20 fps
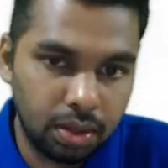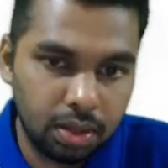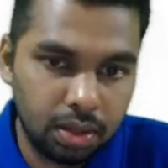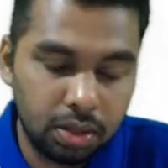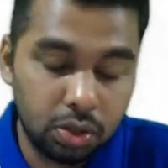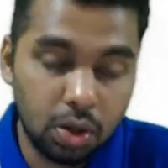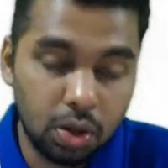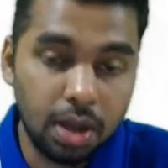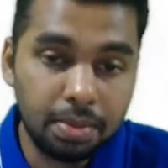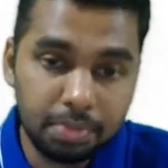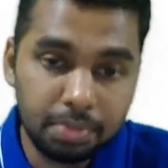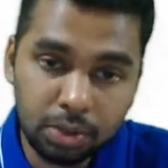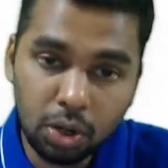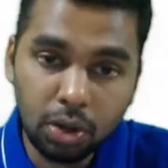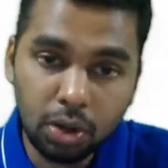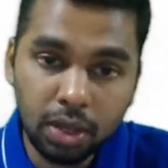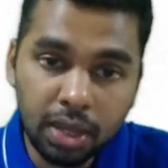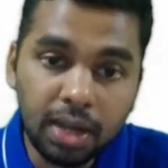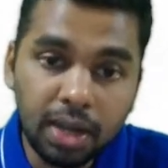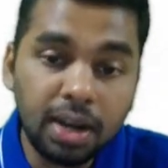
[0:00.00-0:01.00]
So I am
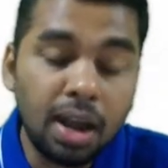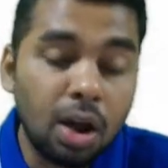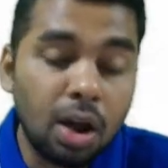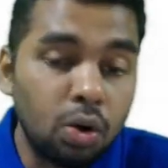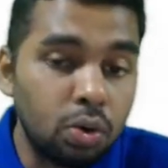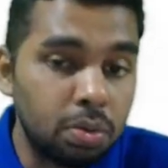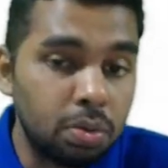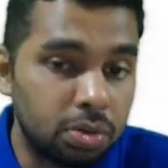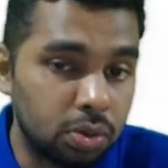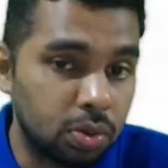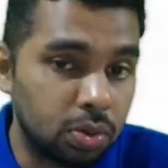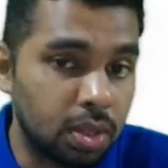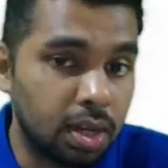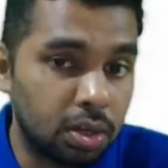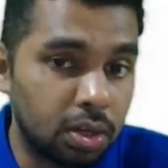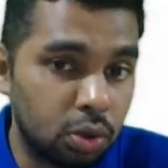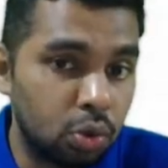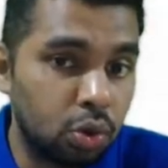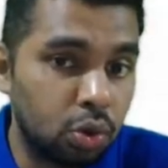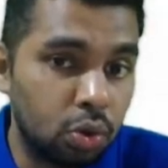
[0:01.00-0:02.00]
talking loud so
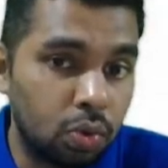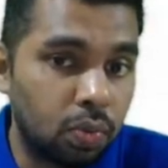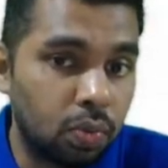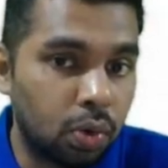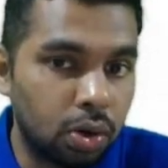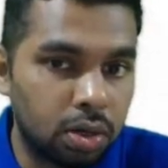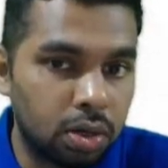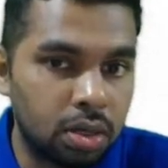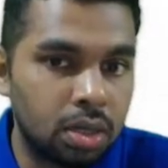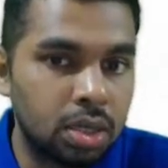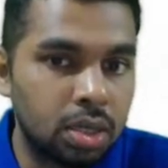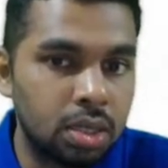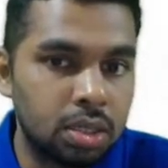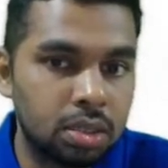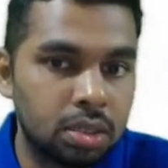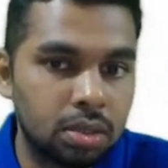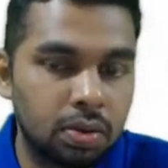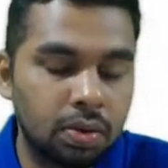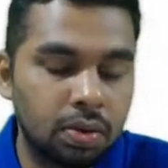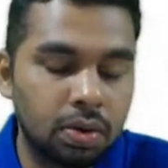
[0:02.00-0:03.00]
that you know what
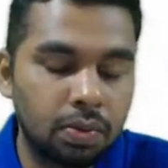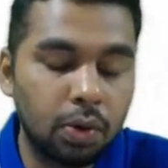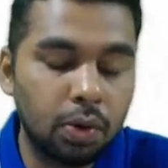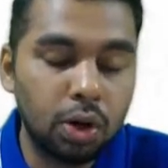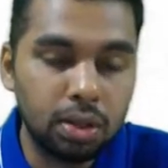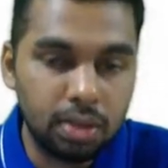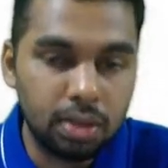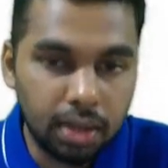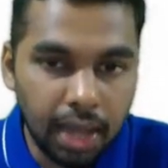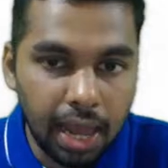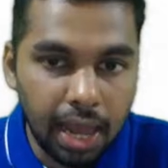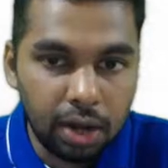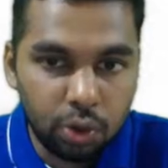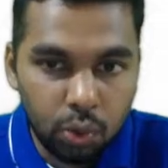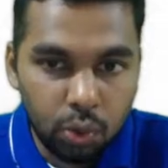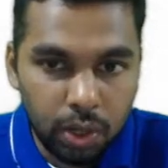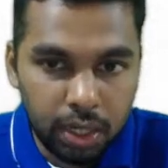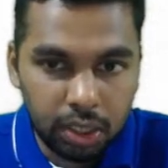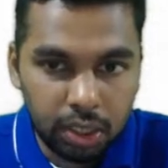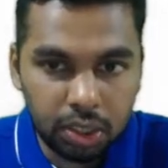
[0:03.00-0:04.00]
is what are the
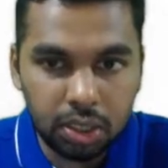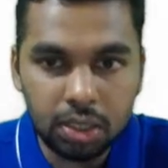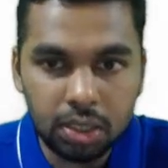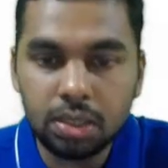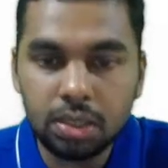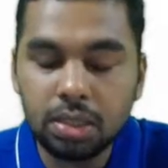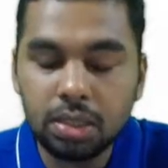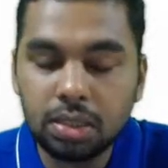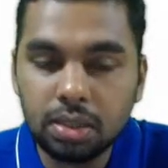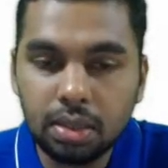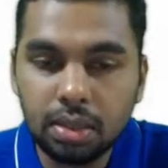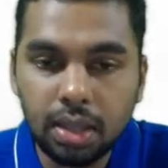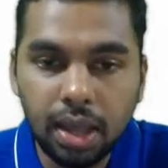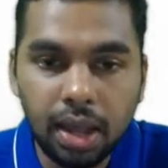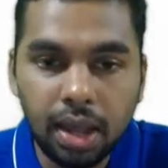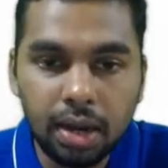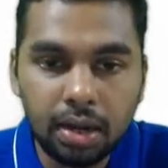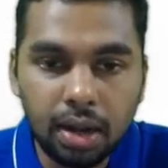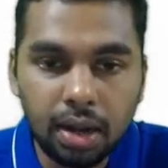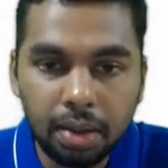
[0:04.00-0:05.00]
calculations
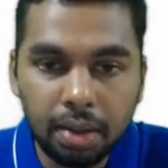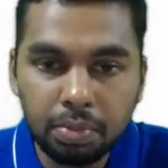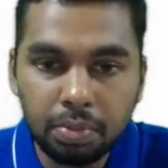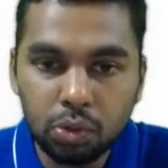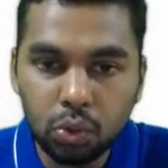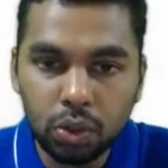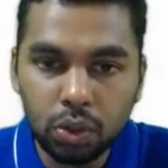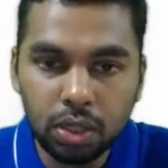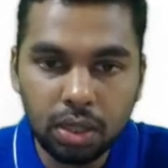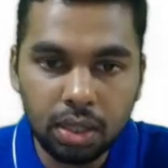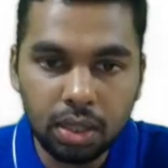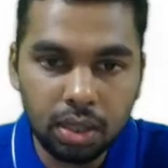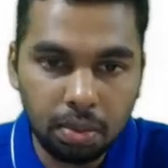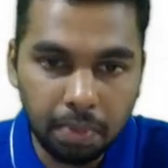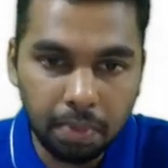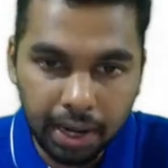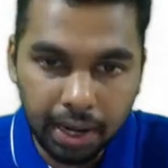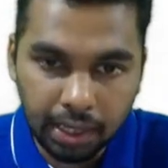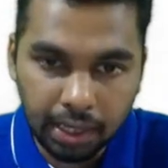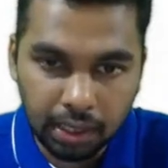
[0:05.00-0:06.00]
that I am doing in the
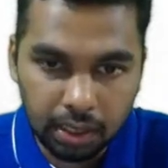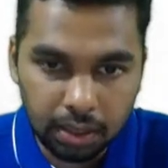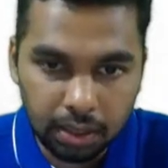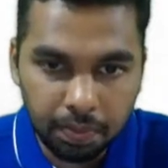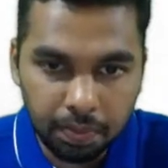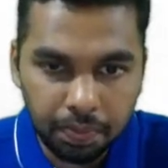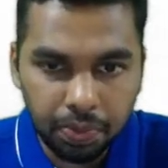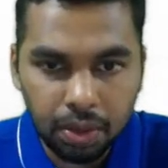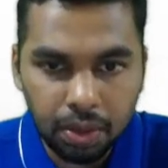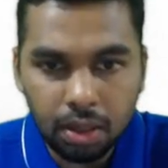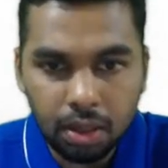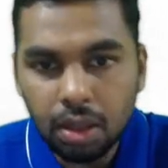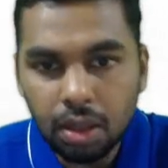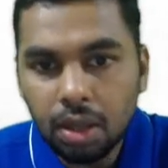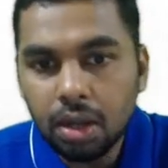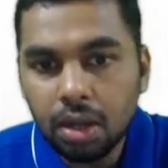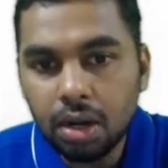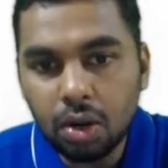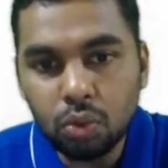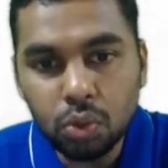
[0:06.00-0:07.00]
mind.
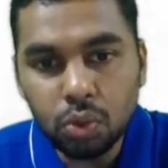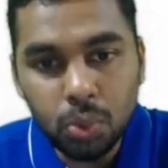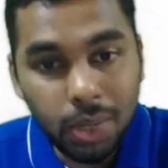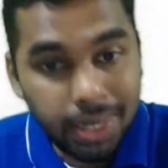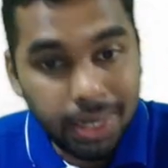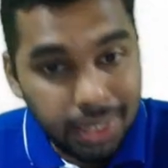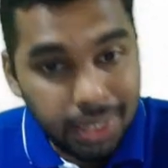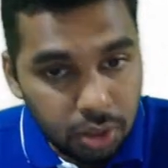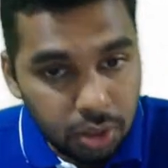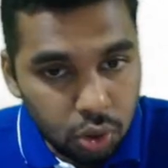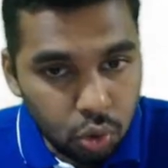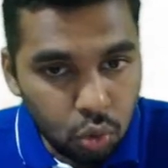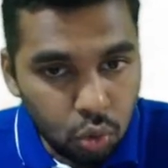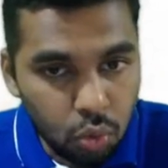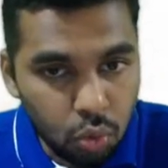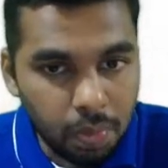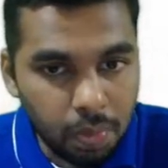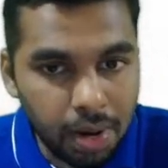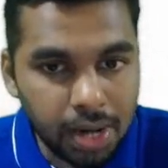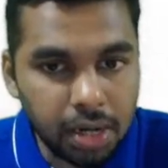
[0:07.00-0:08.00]
Now
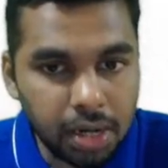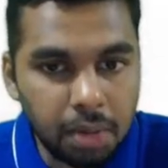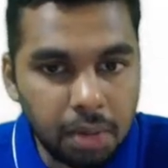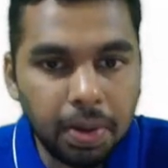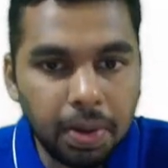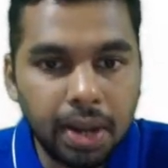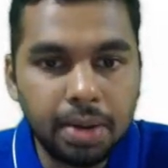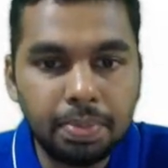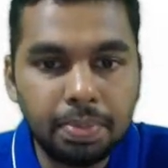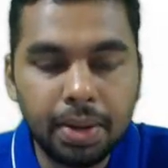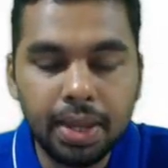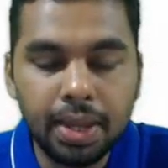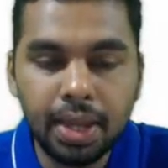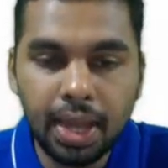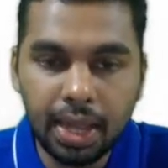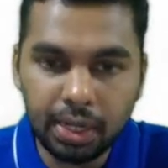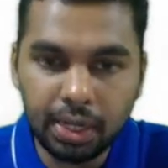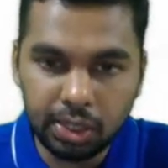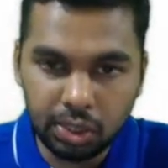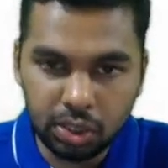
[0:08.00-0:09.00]
22 multiplied by
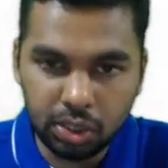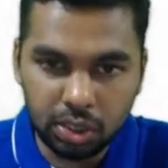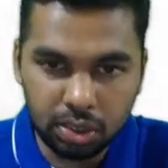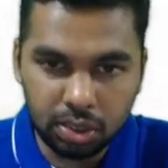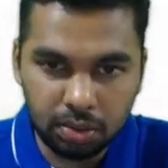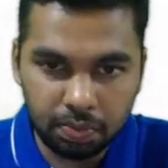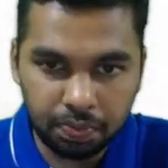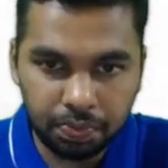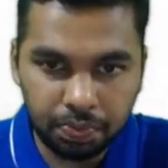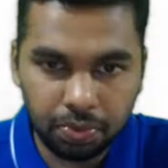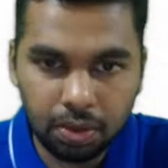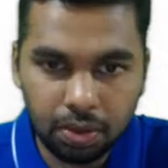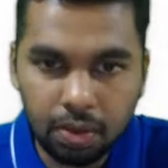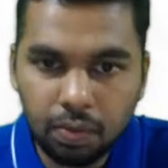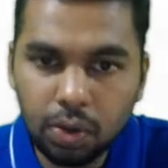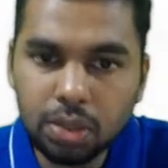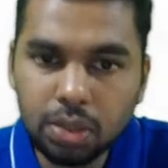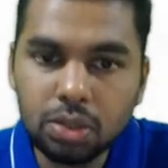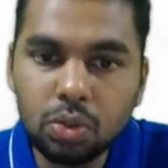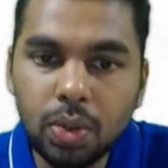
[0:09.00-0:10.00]
8.
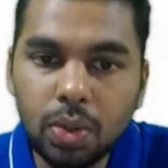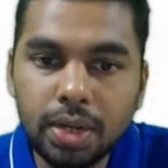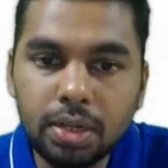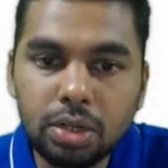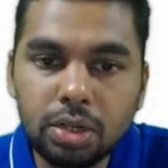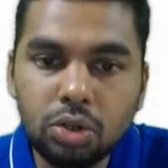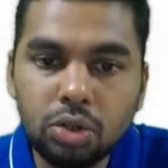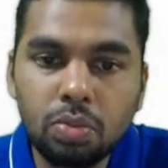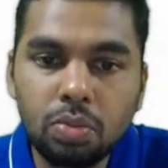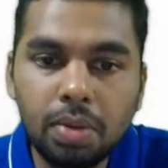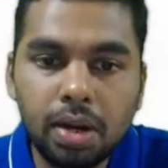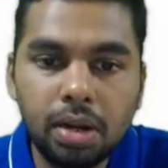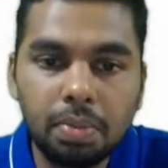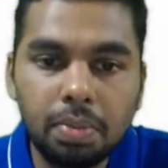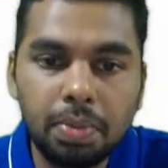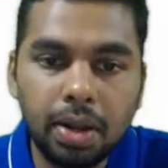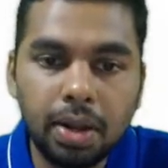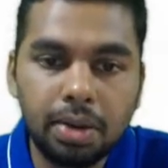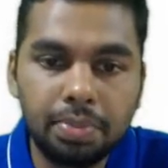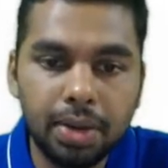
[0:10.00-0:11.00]
What is 22
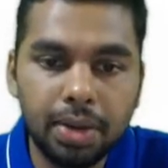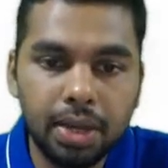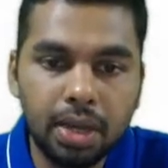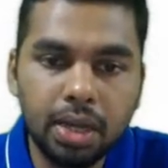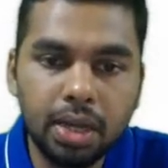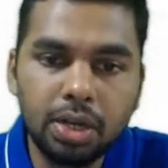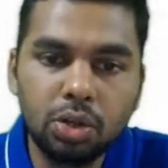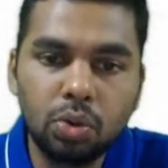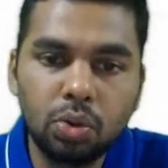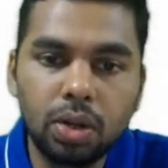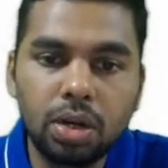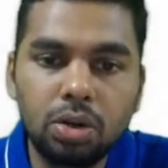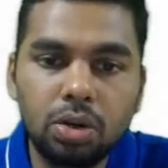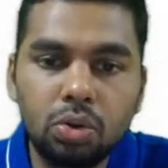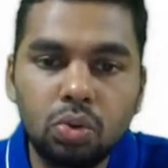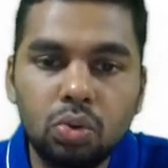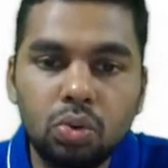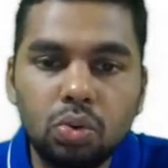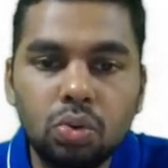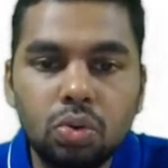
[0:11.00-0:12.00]
multiplied by 8? You can
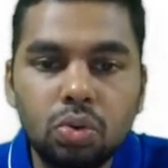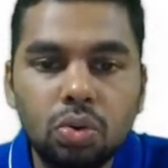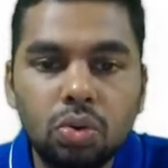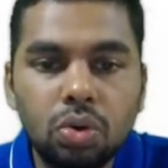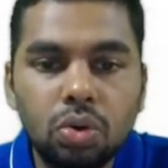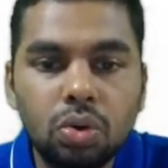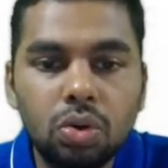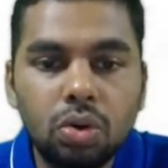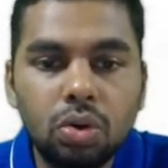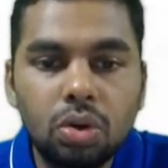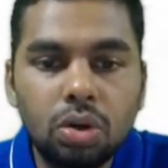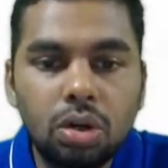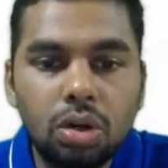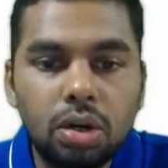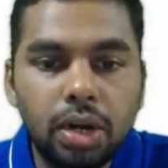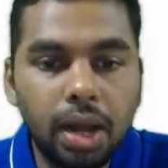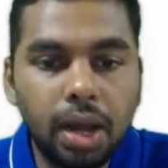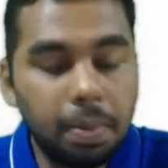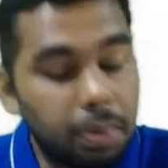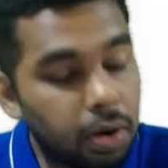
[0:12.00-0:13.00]
do
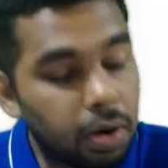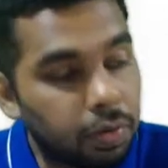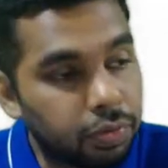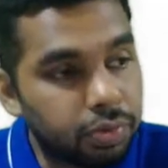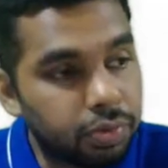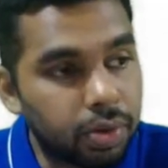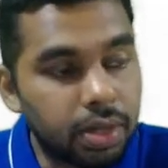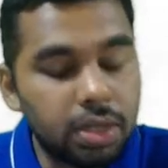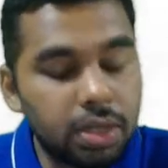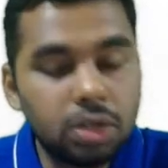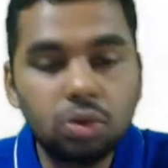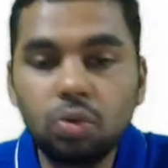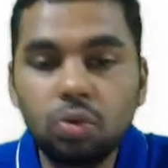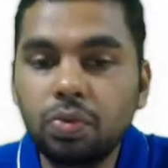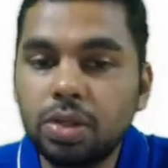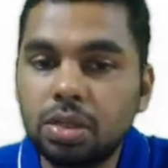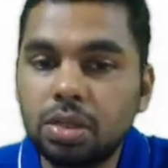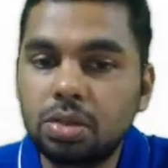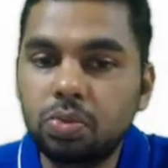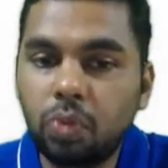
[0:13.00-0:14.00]
double of 22,
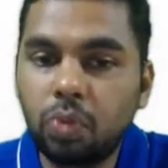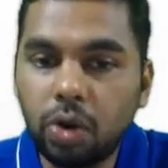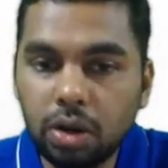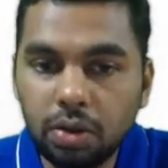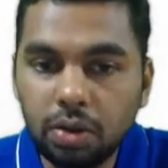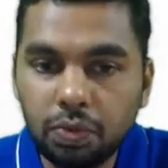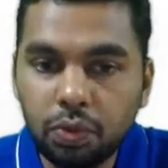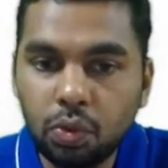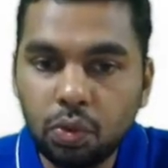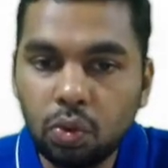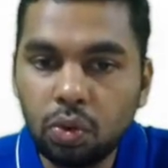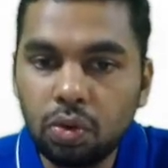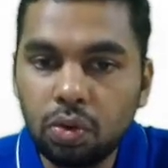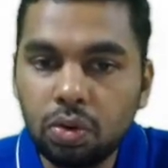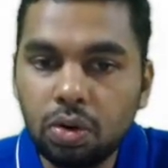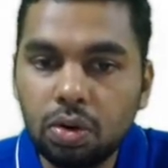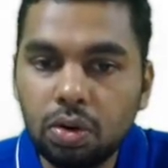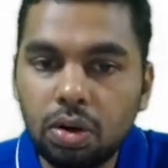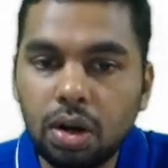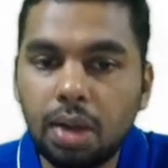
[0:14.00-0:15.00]
which is 44,
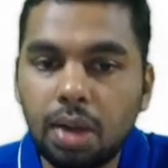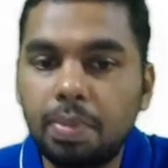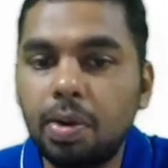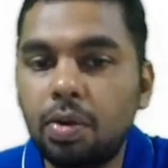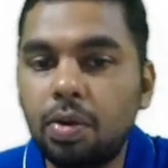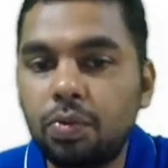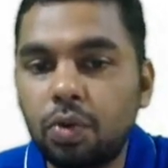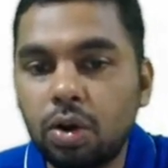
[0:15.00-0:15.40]
double of